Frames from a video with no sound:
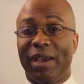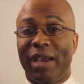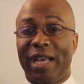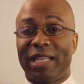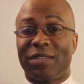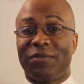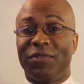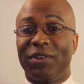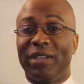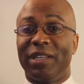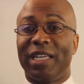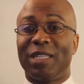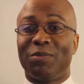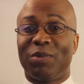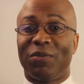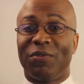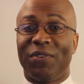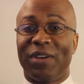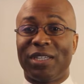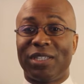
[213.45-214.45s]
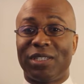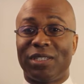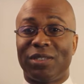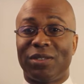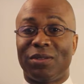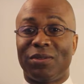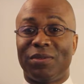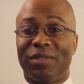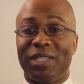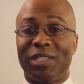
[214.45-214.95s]
As a freelance
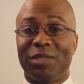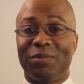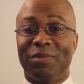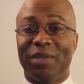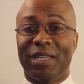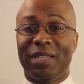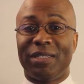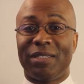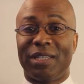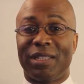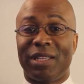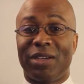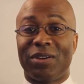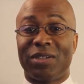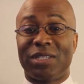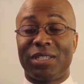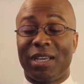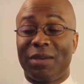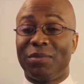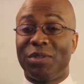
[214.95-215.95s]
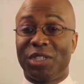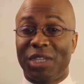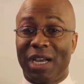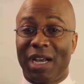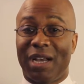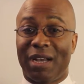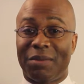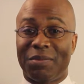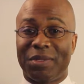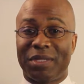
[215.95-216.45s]
professional, this means that there are some
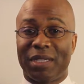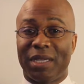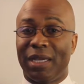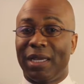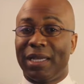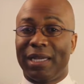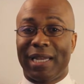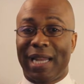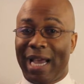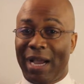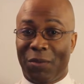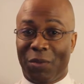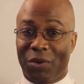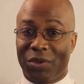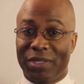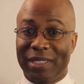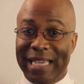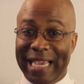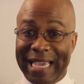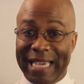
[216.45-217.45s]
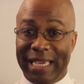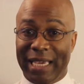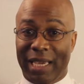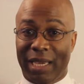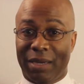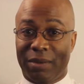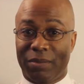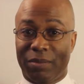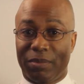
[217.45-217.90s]
jobs not worth taking.